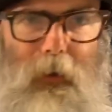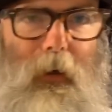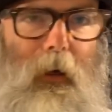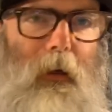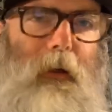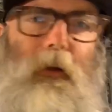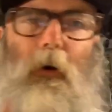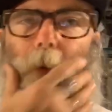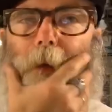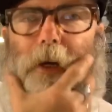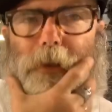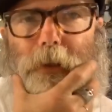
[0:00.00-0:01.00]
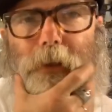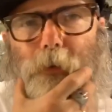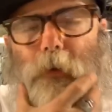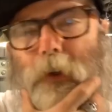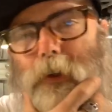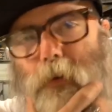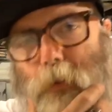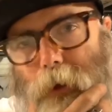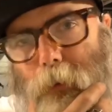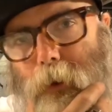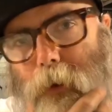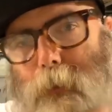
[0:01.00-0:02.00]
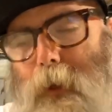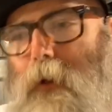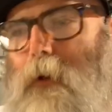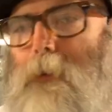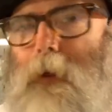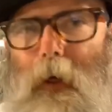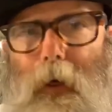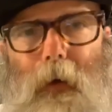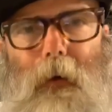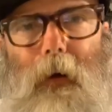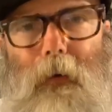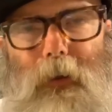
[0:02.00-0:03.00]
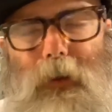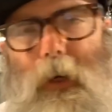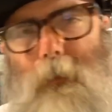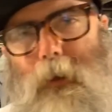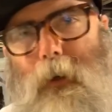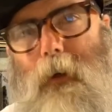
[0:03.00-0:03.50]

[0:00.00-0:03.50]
You know, a mask doesn't work as well with a beard, but I've accepted it.